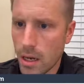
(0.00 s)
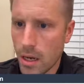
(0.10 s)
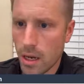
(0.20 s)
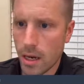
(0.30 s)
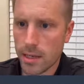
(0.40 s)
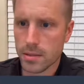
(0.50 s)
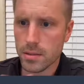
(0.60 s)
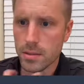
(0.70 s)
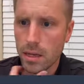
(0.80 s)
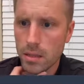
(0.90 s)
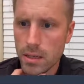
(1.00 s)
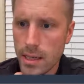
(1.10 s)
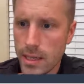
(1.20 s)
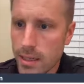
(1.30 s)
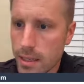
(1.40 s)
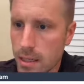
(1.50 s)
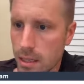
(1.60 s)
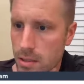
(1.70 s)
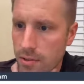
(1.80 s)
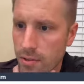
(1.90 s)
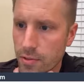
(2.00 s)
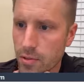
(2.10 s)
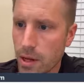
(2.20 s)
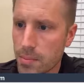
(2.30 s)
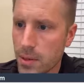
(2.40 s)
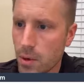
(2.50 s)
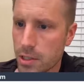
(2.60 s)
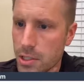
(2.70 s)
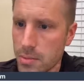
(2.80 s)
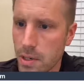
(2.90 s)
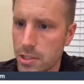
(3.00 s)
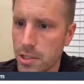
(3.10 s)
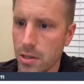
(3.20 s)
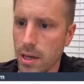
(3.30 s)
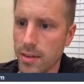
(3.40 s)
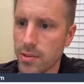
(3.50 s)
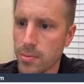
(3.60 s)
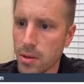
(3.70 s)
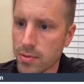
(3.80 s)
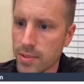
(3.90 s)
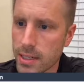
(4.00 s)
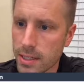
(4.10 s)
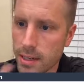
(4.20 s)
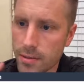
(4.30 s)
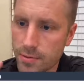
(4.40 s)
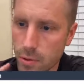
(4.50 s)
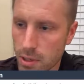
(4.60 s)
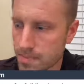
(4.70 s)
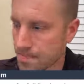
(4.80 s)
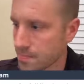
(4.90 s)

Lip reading: I look at Kickstart for full line, but they wanted too much. They're okay for bulk vending there in Florida.